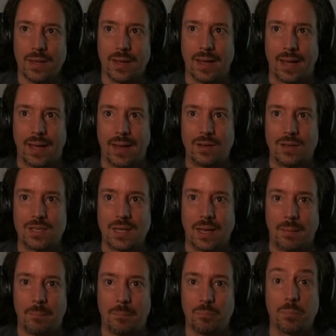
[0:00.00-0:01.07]
And
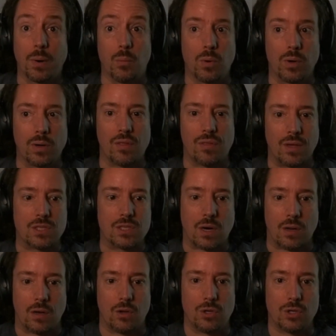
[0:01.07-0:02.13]
but one of the things that I
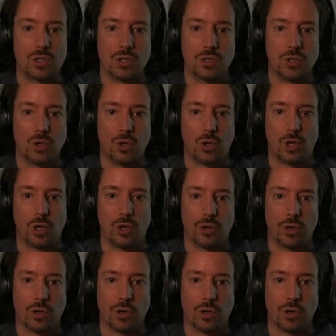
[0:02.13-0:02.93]
learned early on in